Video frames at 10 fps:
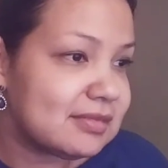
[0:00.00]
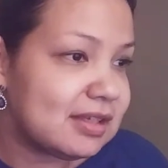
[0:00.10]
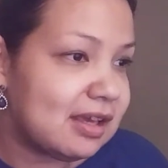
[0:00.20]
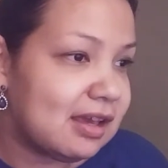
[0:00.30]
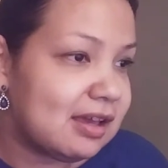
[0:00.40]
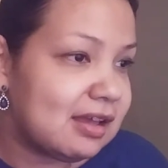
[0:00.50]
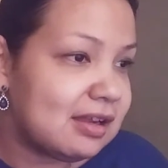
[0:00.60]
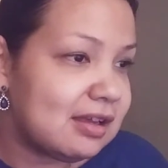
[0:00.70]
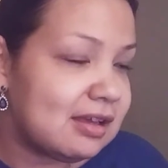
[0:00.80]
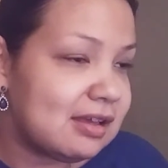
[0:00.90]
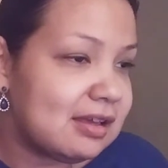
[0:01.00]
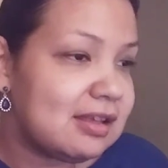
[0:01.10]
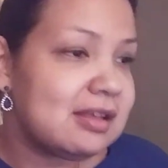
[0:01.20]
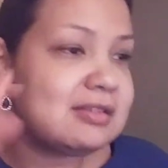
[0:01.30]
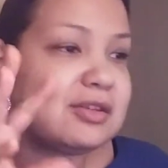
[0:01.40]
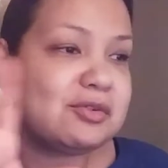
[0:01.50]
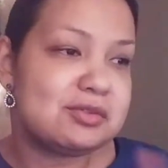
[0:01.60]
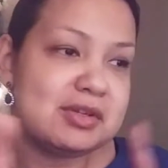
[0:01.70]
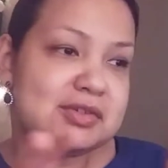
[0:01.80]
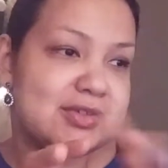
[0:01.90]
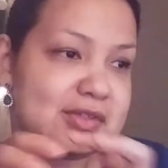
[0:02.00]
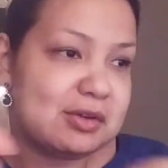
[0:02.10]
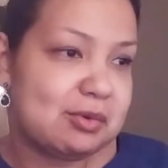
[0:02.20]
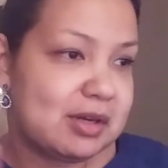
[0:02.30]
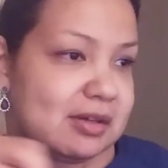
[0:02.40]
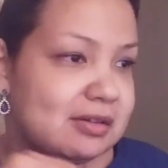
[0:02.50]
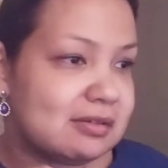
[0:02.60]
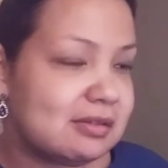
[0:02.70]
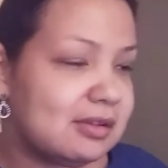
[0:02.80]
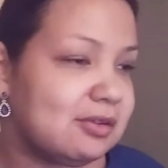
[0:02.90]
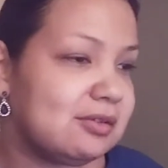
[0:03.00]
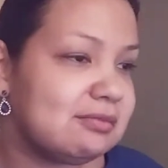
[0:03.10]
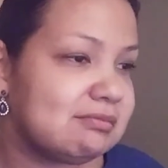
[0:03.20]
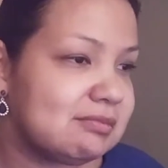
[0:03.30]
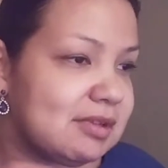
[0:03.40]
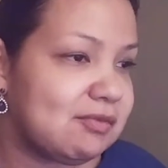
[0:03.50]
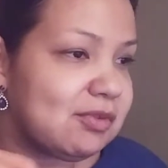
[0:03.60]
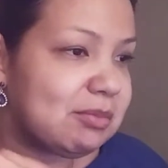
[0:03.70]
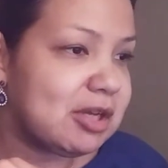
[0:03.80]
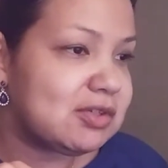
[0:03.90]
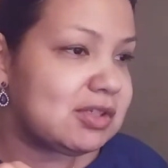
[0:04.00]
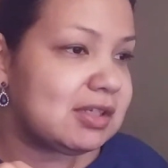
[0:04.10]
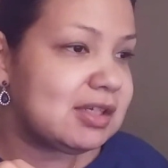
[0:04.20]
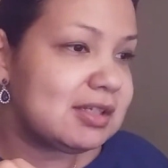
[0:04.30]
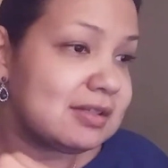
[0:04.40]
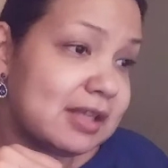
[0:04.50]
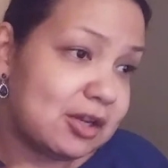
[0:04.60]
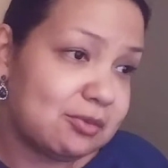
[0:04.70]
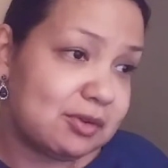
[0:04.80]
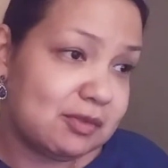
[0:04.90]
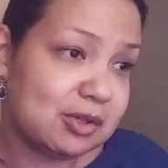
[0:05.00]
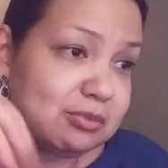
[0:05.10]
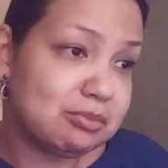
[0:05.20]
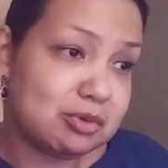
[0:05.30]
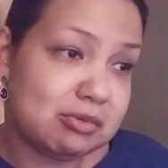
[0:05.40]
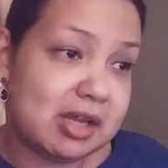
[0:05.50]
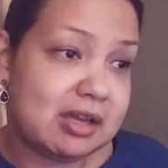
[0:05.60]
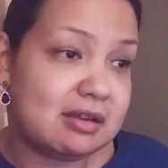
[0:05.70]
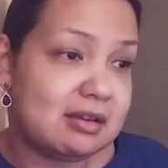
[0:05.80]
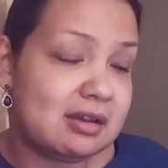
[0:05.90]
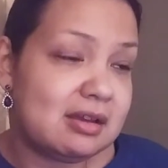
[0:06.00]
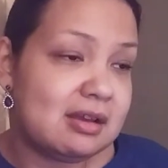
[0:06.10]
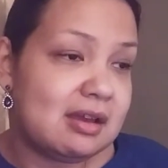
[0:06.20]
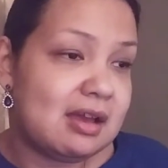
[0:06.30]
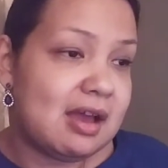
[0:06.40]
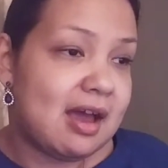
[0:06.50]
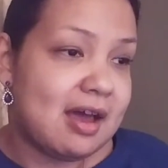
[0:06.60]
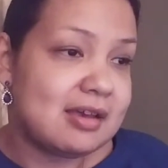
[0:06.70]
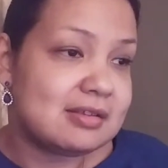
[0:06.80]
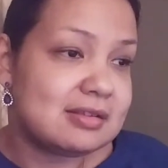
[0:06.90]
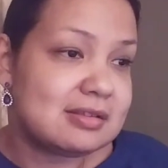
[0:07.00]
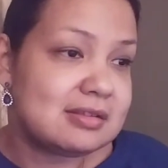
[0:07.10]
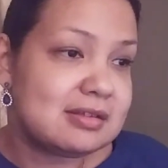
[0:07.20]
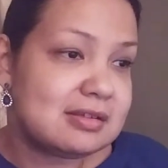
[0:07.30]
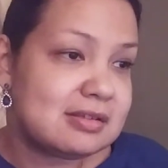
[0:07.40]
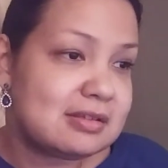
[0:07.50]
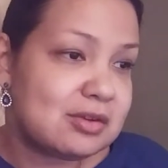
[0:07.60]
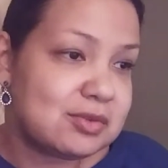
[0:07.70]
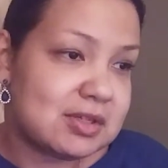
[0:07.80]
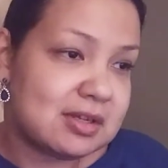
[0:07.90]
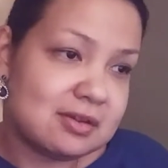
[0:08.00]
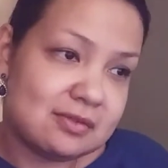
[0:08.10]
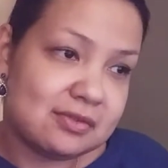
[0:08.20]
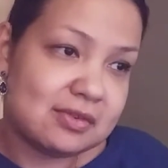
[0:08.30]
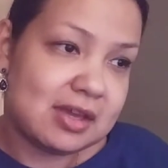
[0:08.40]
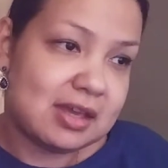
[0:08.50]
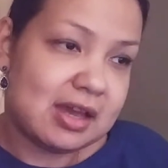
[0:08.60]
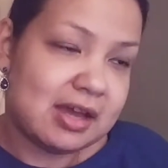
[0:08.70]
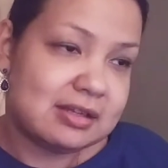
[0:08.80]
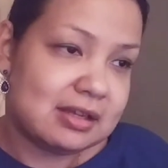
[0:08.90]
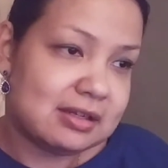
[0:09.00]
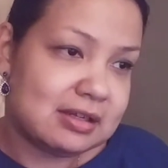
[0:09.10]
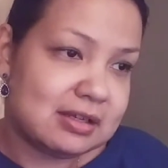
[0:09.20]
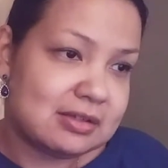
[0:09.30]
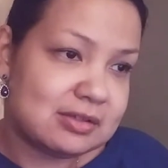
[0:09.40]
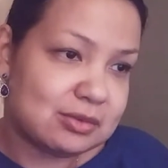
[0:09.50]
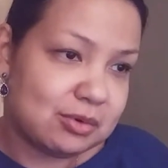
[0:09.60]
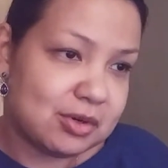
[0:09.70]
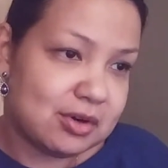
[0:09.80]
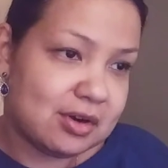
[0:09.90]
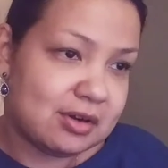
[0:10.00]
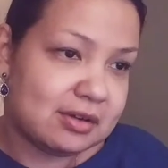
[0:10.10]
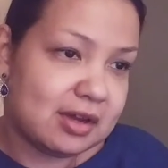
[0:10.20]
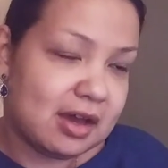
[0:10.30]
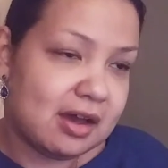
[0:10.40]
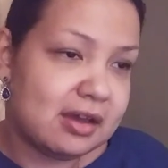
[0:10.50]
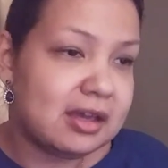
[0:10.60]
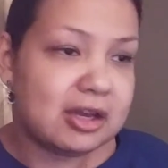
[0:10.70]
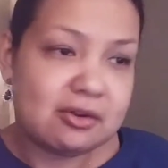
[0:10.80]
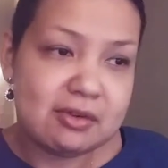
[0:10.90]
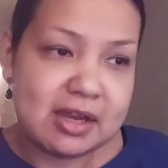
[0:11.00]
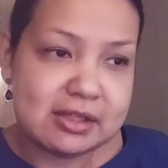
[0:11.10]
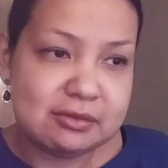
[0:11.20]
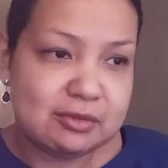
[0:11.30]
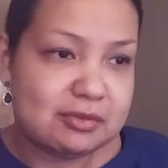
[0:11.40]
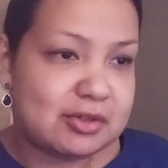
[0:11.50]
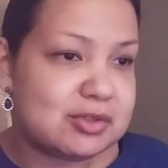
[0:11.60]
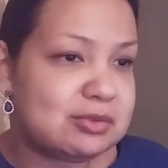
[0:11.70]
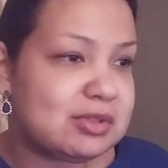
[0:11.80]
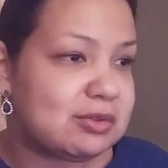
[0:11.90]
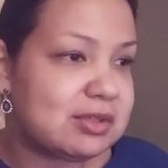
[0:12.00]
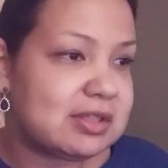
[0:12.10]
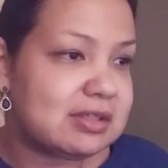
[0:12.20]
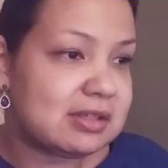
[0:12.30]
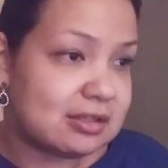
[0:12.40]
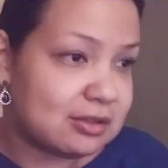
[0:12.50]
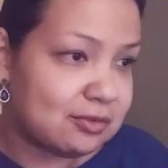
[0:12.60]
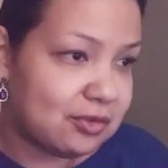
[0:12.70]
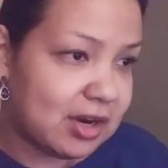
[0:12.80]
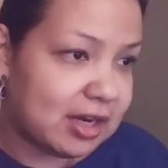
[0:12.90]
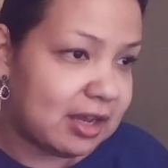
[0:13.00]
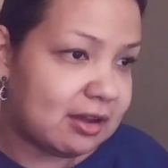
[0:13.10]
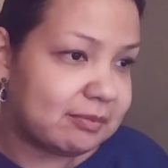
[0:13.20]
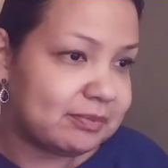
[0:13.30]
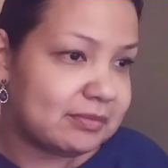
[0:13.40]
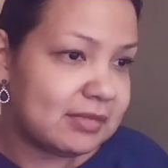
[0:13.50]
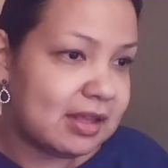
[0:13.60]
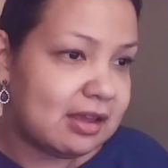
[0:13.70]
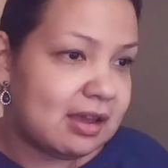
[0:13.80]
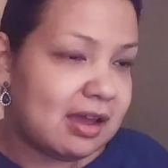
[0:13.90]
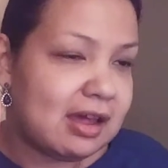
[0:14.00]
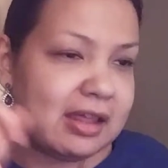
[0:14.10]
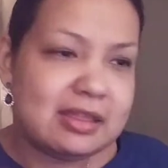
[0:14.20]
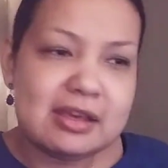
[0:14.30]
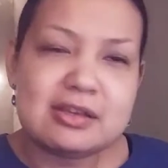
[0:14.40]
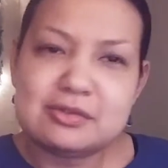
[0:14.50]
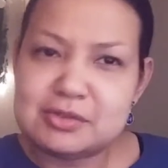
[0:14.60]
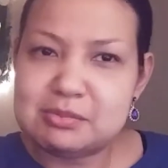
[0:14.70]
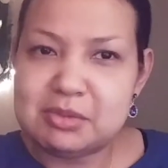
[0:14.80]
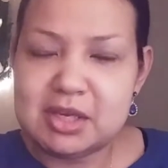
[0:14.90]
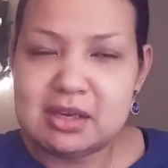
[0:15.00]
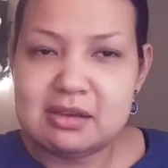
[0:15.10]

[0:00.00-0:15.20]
here's just a quick little information. It is later revealed Moon Knight has dissociative identity disorder, incorrectly referred to as schizophrenia. And I think it used to be